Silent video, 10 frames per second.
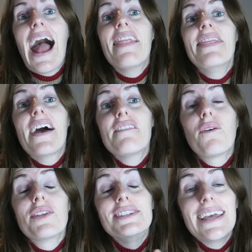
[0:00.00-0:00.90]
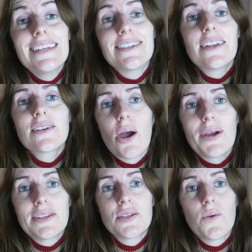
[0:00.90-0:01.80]
and therefore this isn't
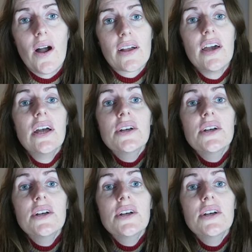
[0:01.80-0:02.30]
going to work.